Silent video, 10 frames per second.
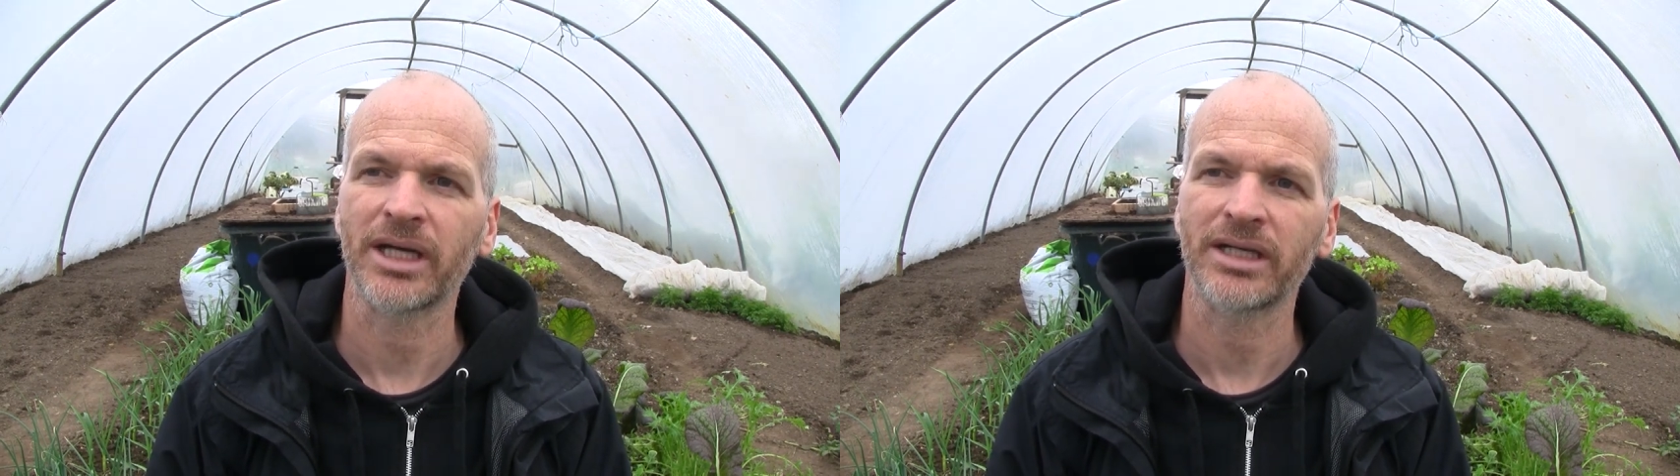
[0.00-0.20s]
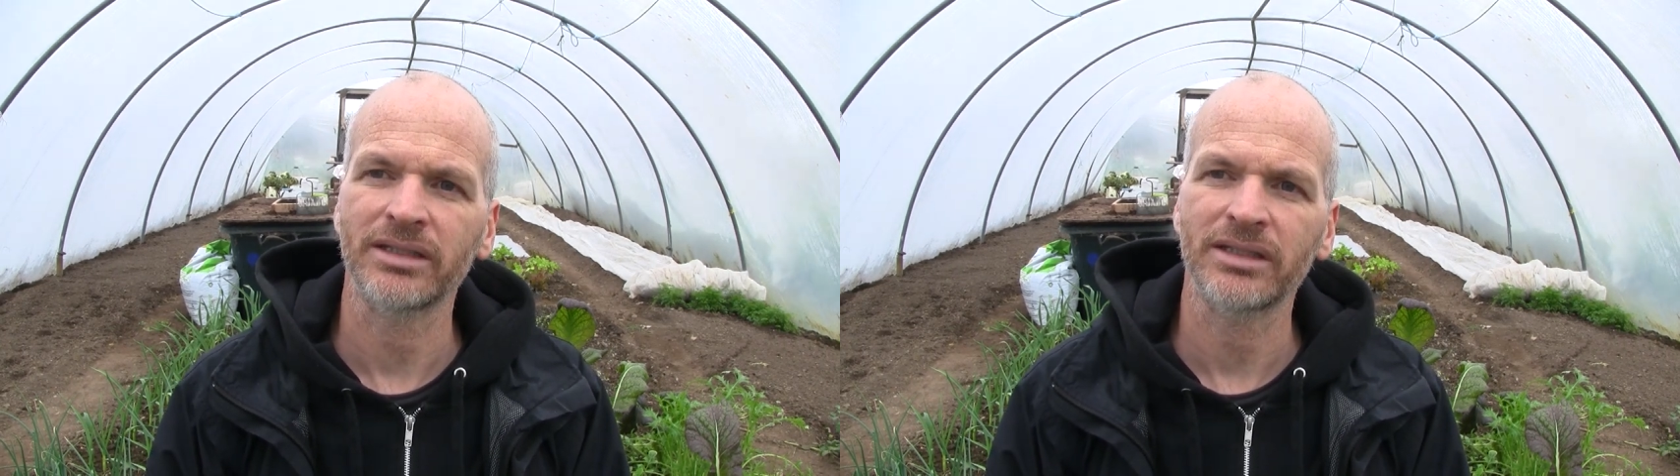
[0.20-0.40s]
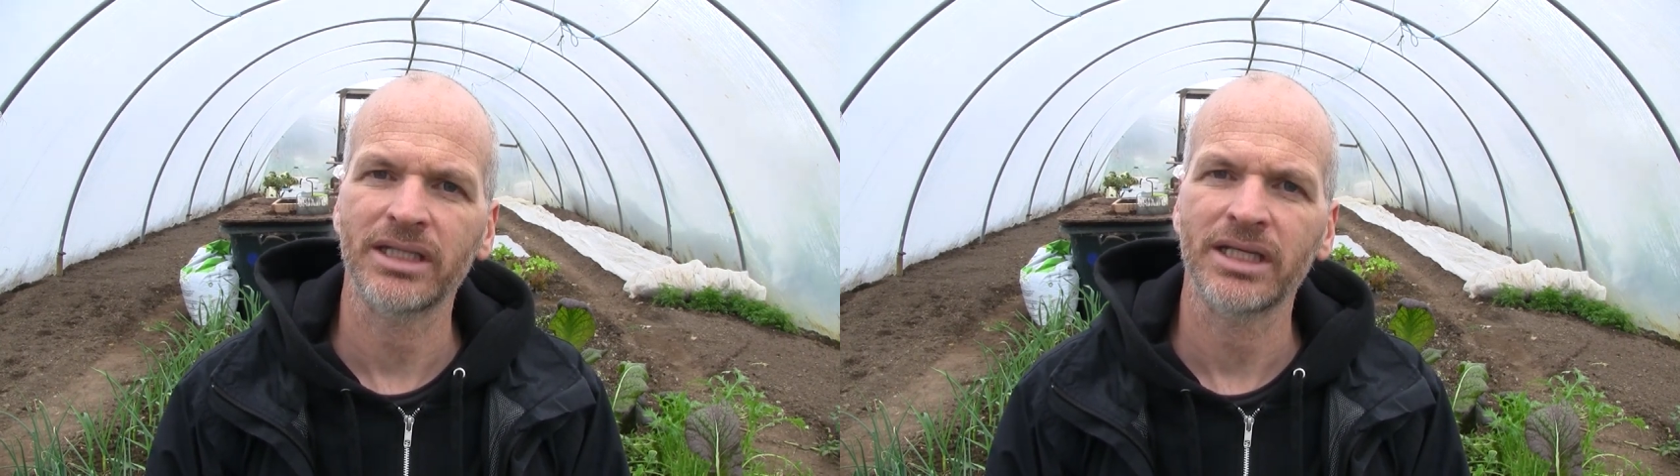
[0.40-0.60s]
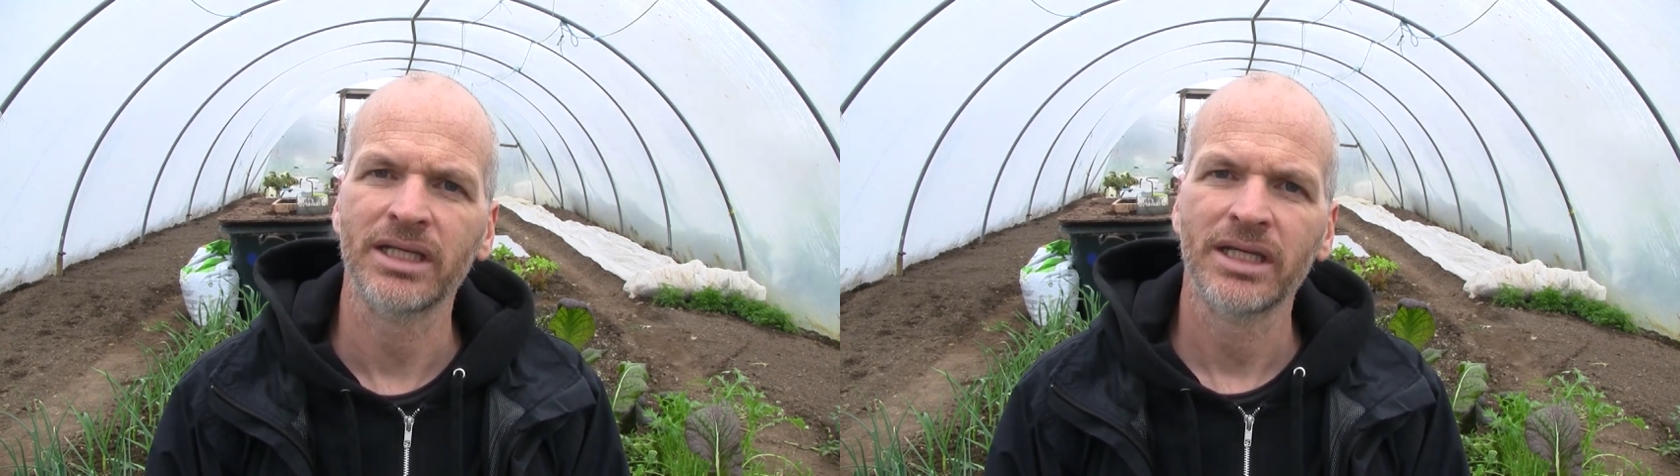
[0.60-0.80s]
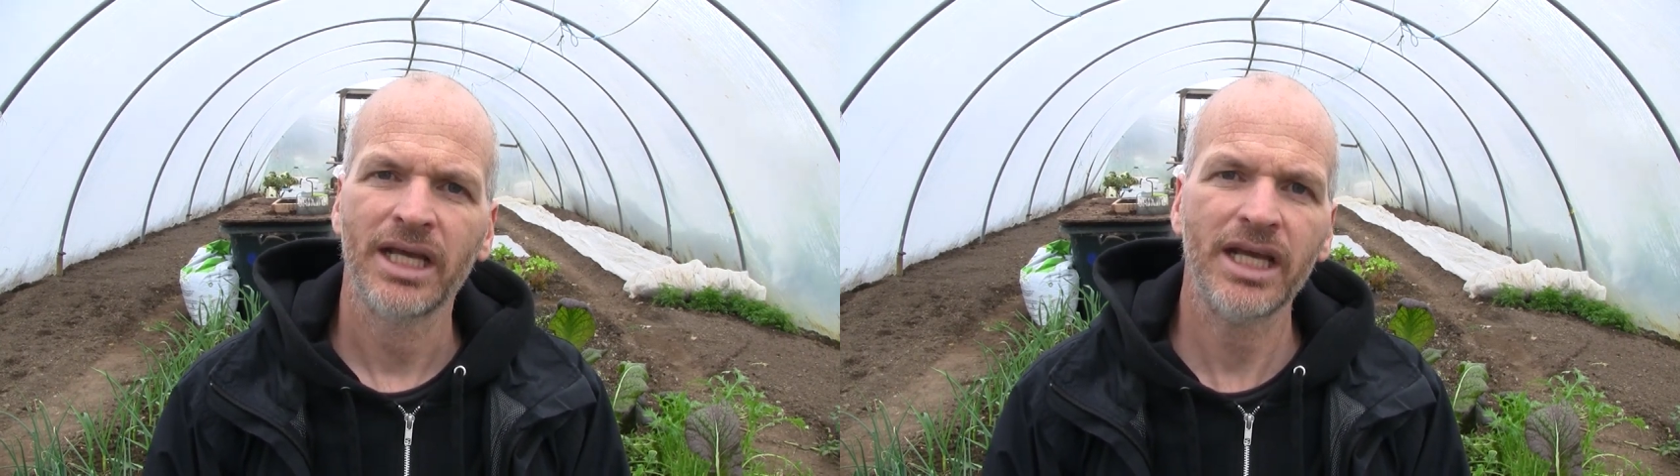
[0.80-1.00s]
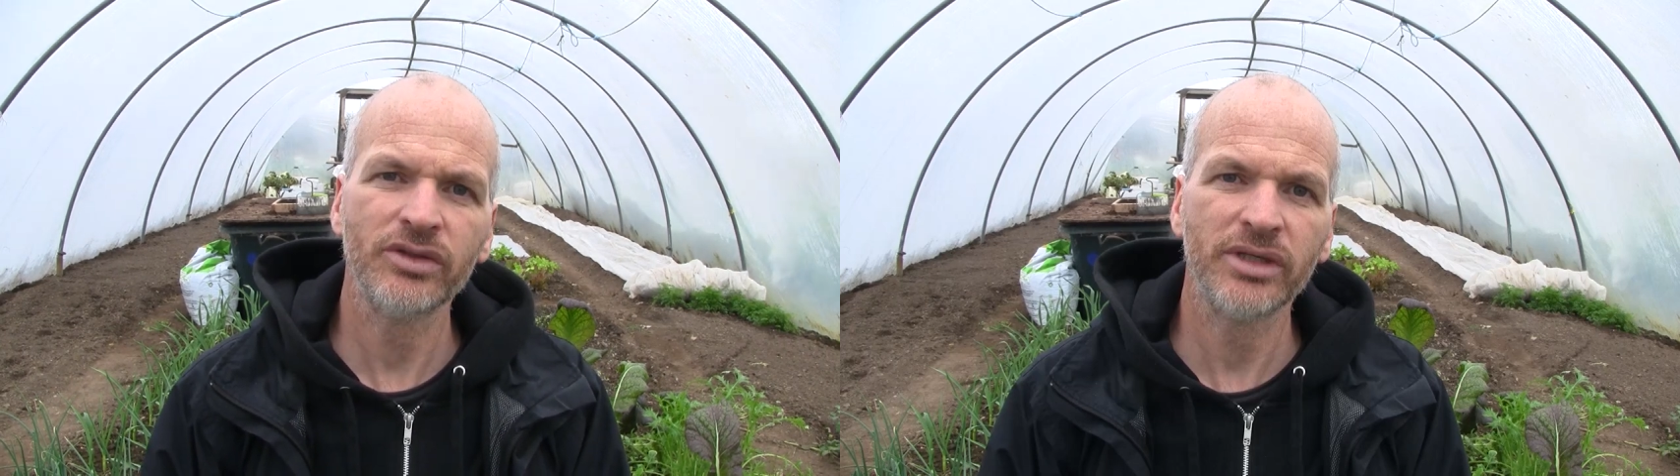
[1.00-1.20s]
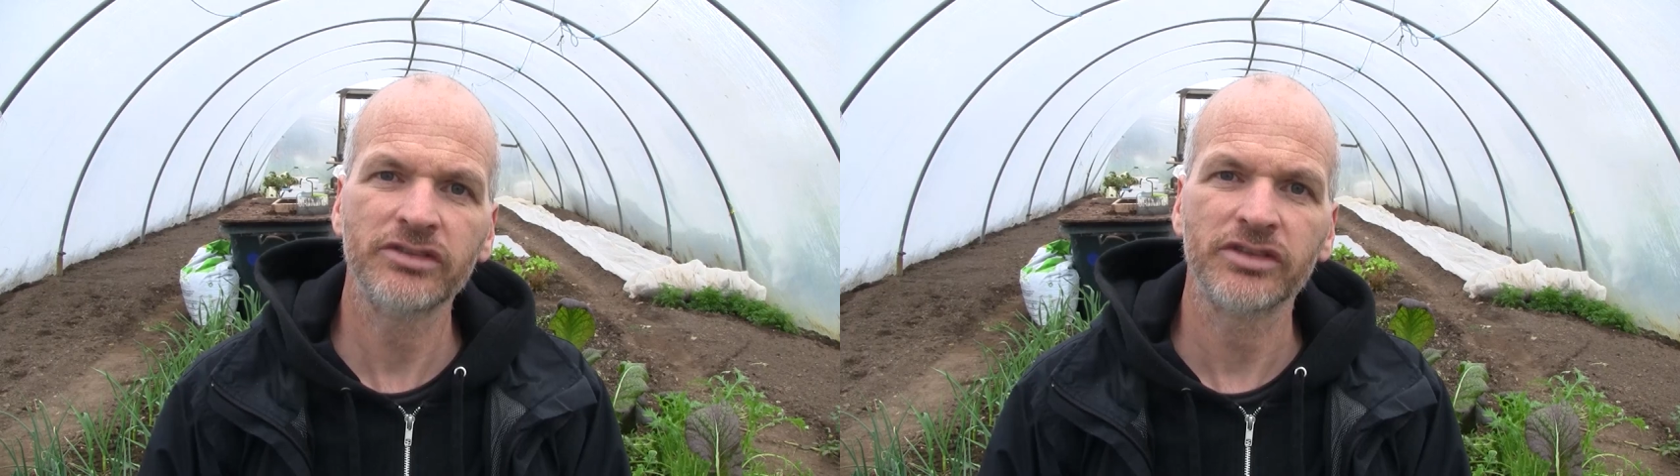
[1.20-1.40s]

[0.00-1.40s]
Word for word: and the increased